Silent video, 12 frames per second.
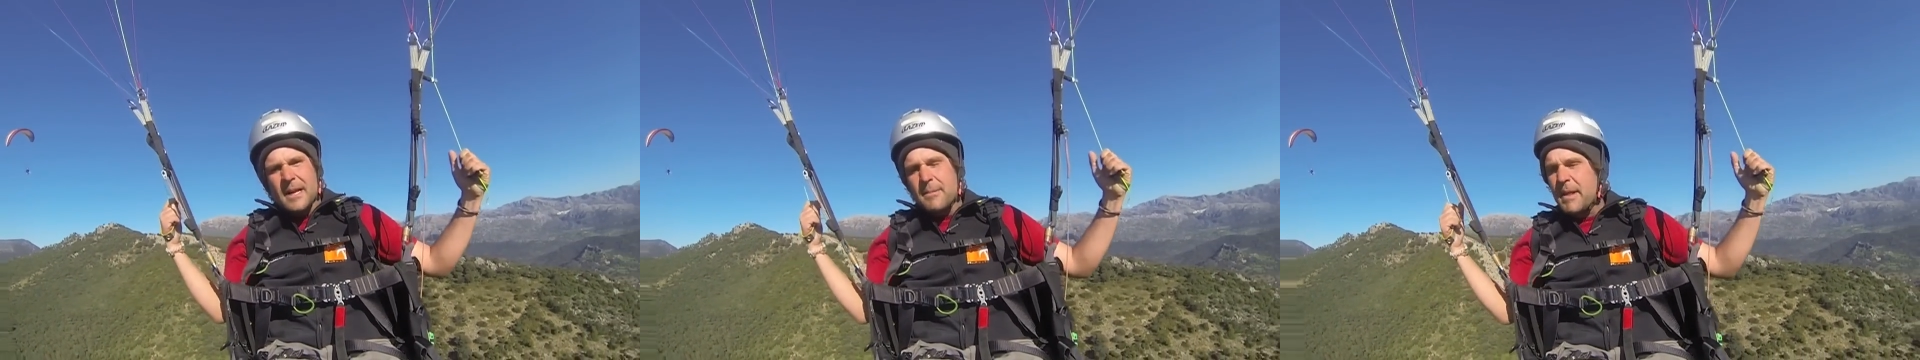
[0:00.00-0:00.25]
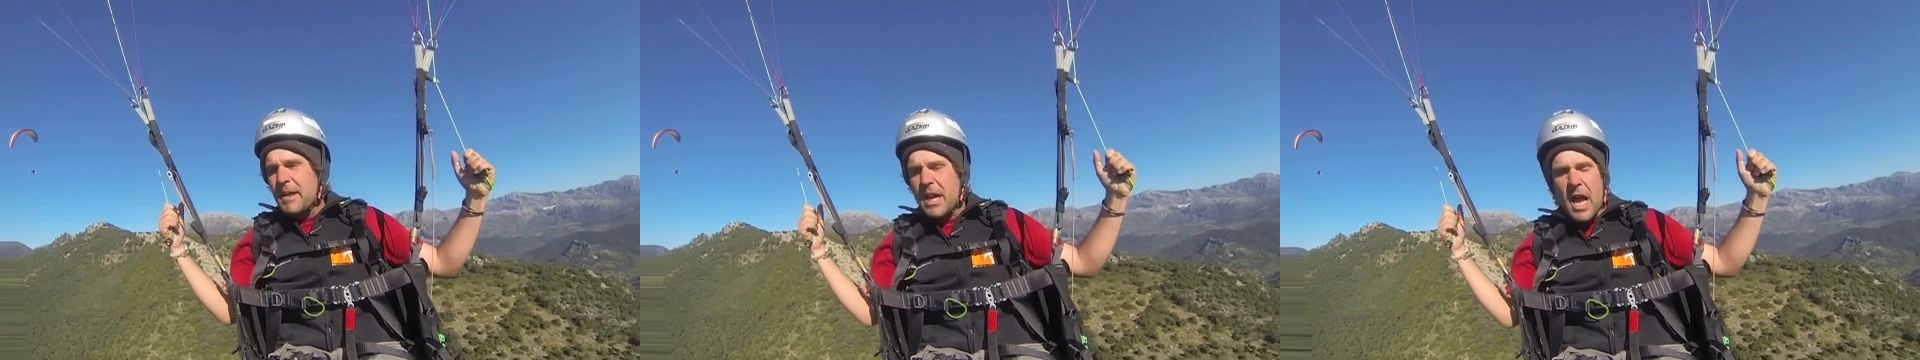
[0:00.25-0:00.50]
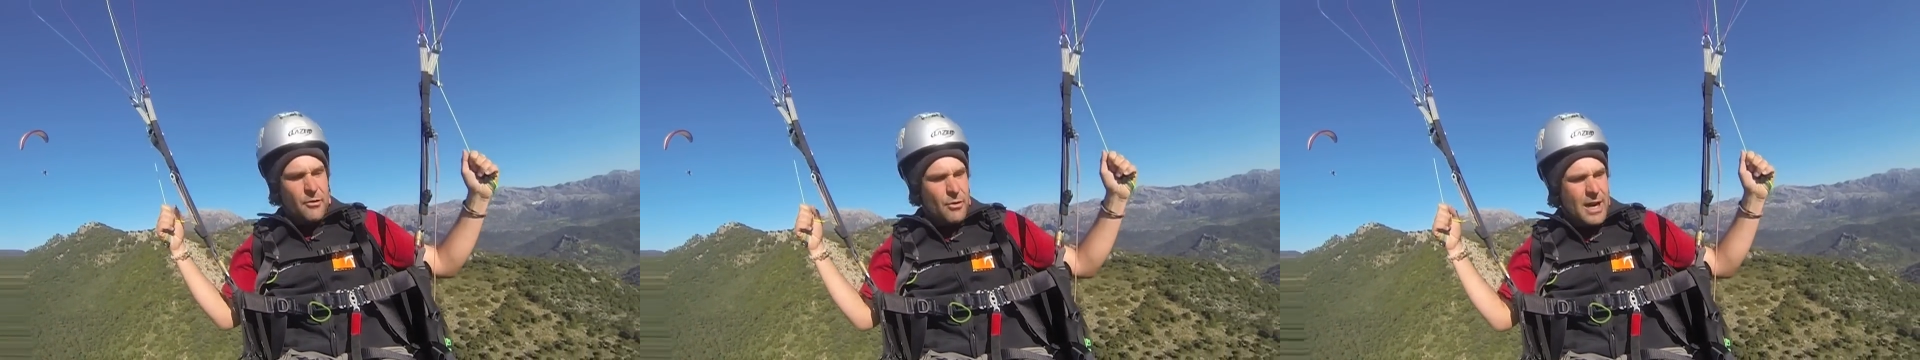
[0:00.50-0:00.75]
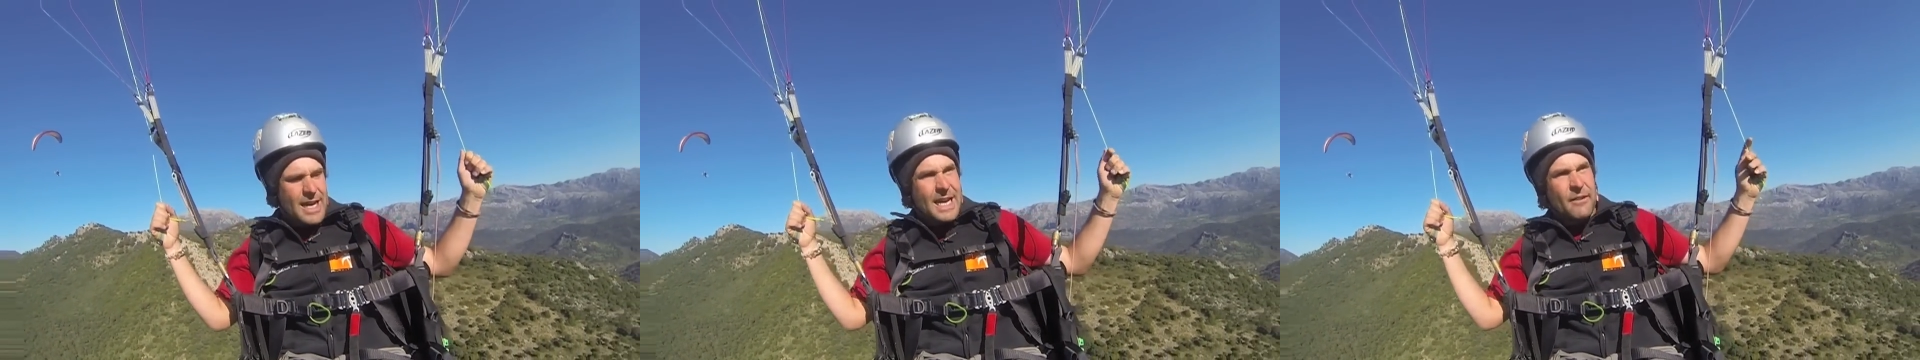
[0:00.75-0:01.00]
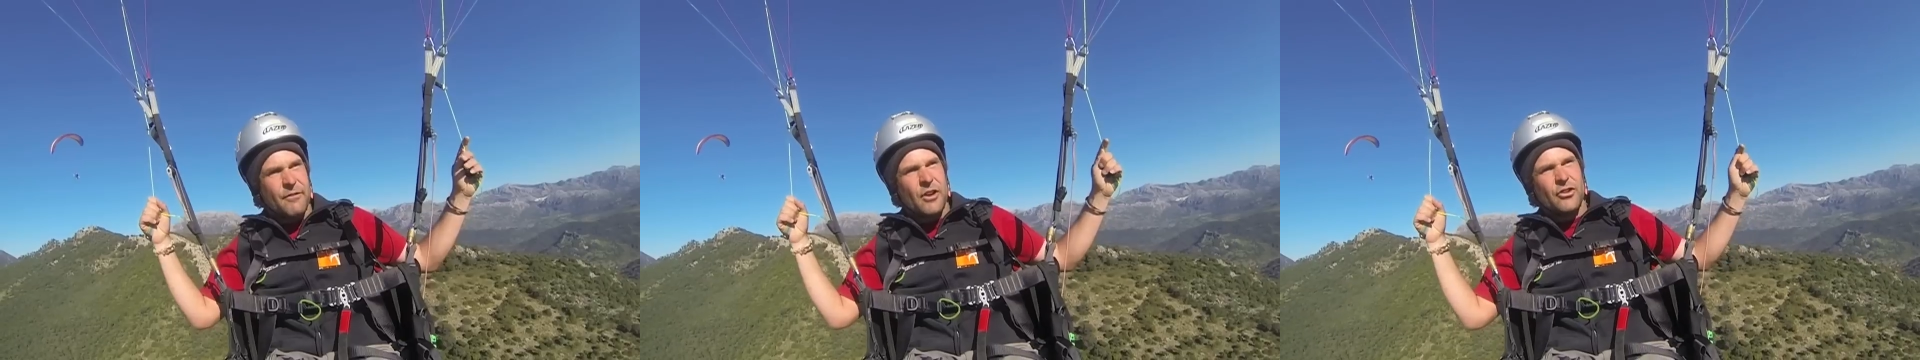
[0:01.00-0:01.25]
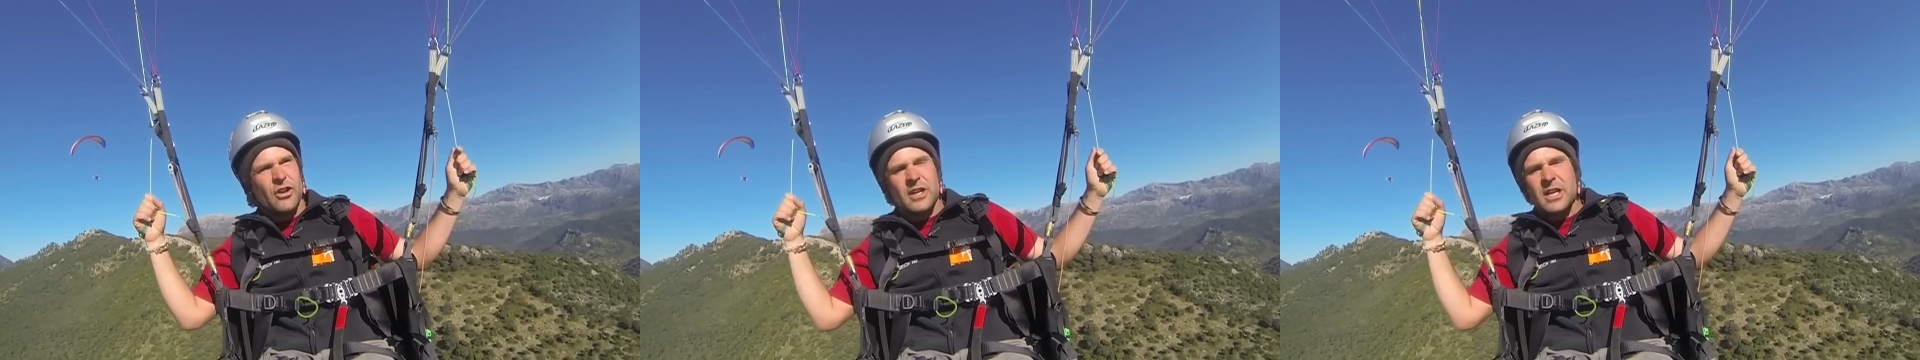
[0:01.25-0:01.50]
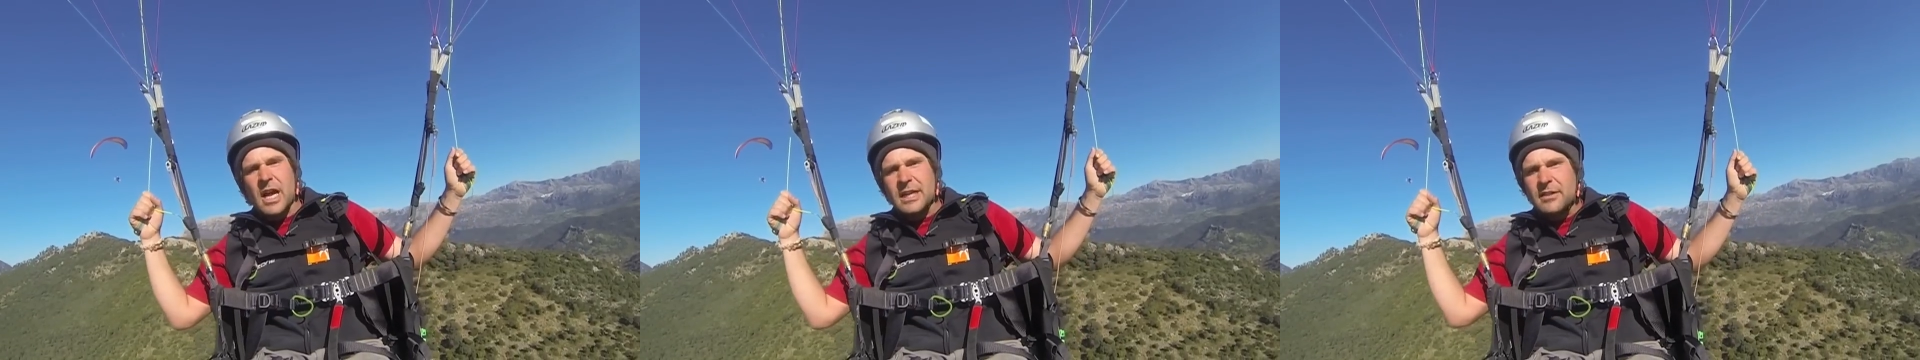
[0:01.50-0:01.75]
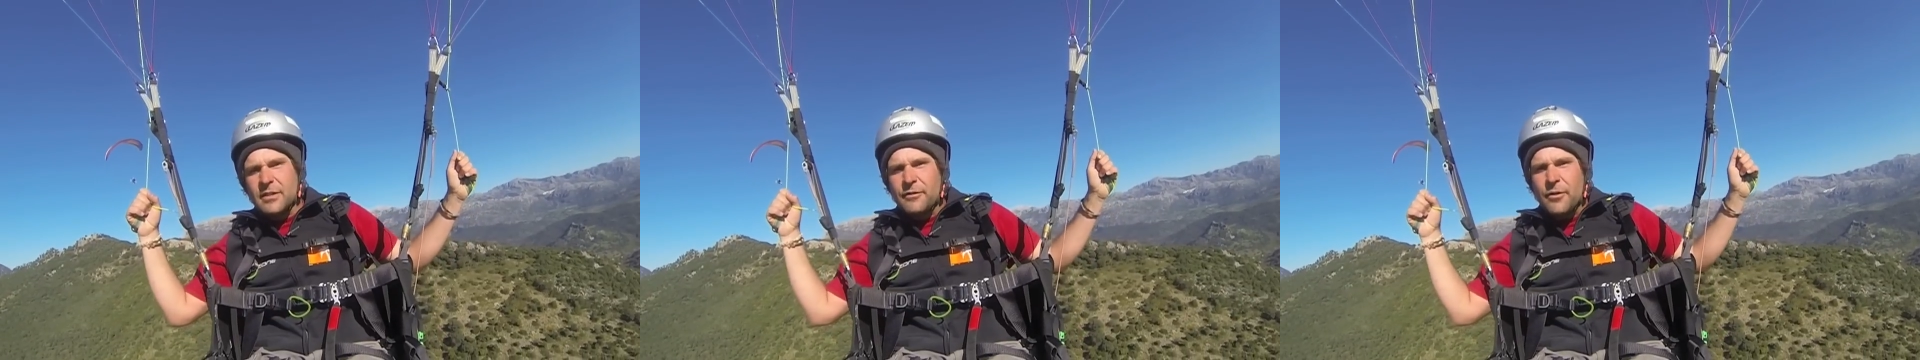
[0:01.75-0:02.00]
make the glider really inefficient and
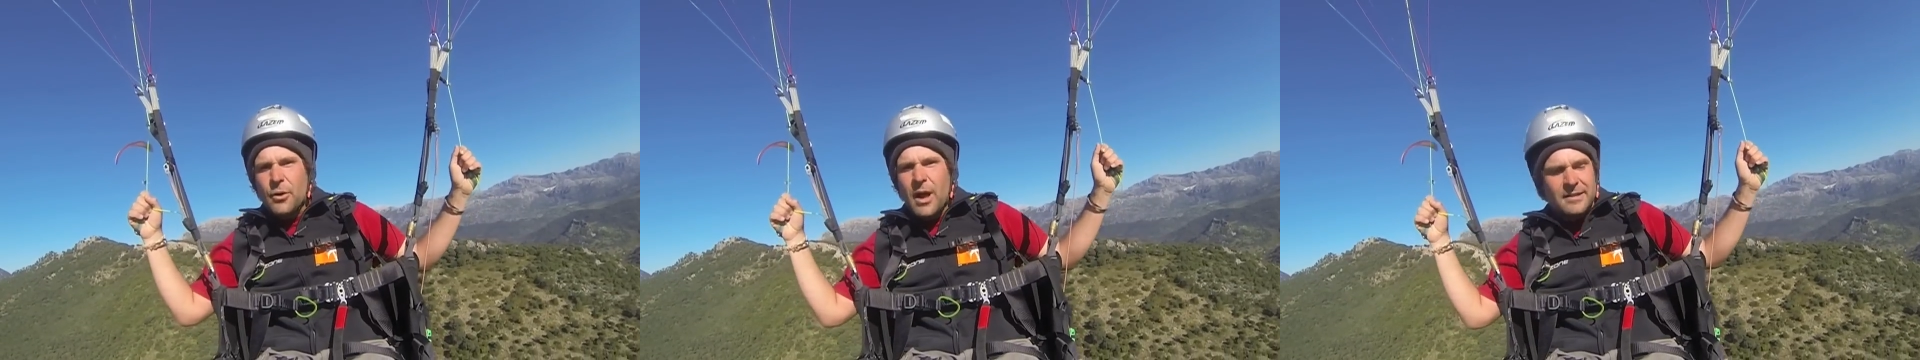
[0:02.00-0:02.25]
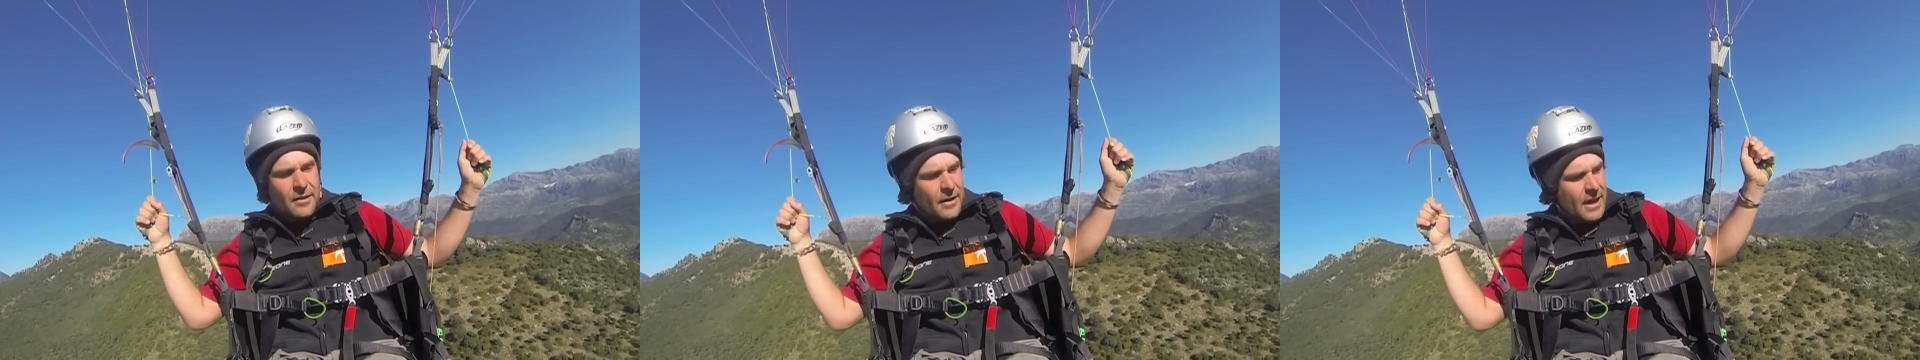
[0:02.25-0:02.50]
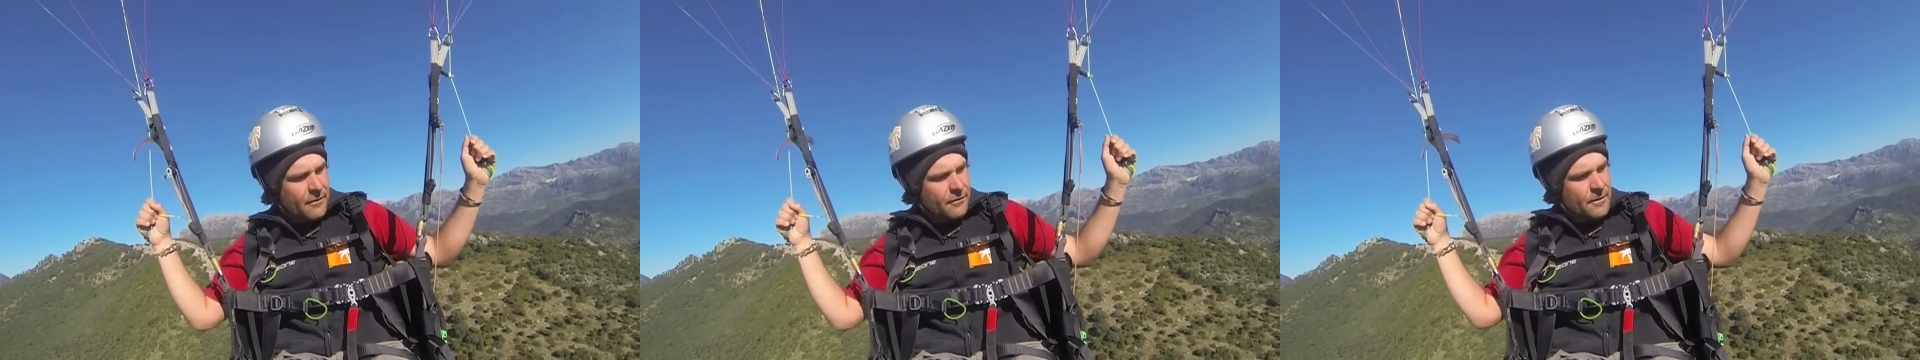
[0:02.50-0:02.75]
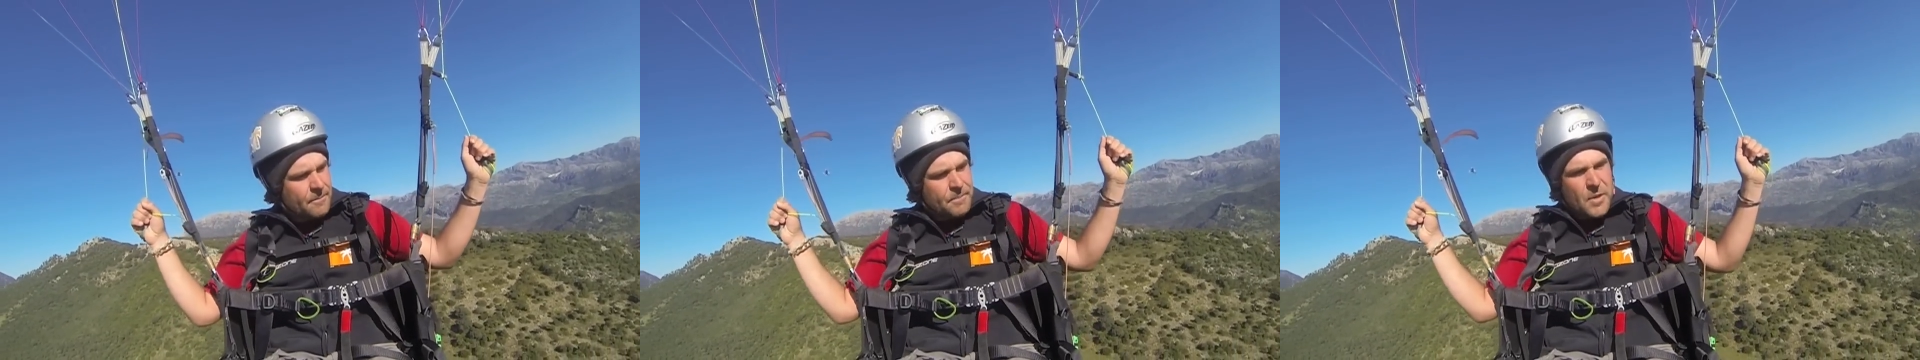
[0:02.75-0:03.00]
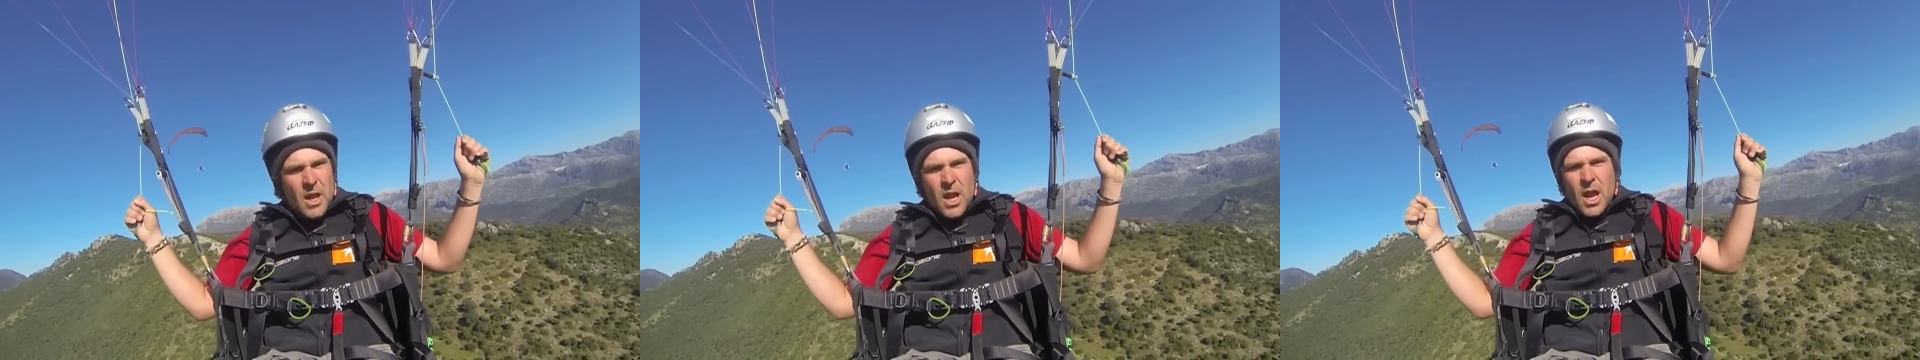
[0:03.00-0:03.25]
likely to fall out of the lift.